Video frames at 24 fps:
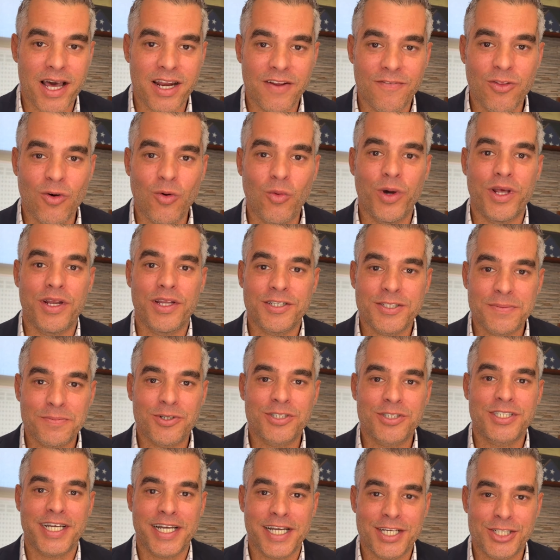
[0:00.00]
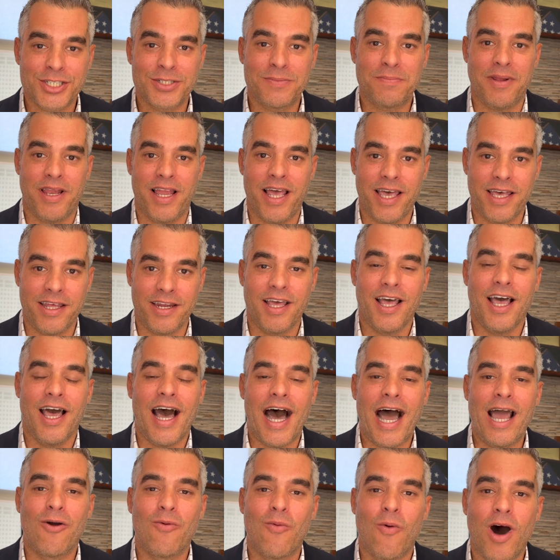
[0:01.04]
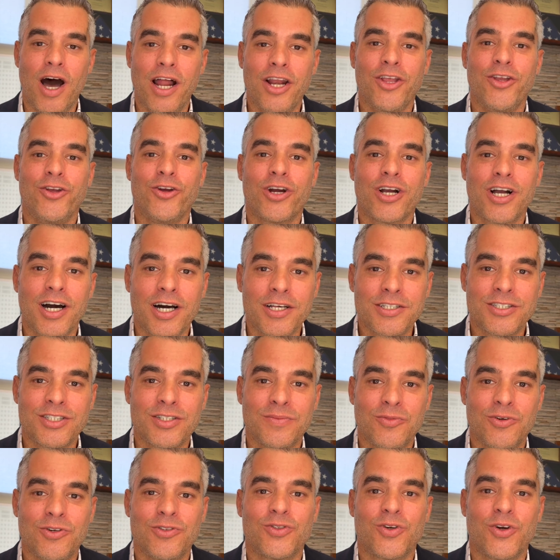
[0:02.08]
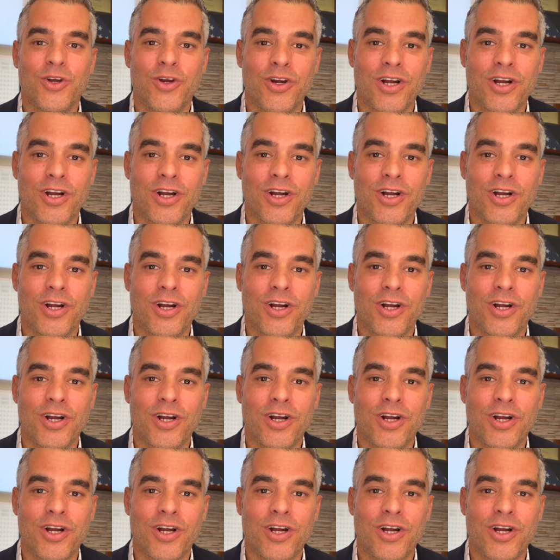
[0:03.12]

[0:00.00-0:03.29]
of the witness protection plan. I want your customers or your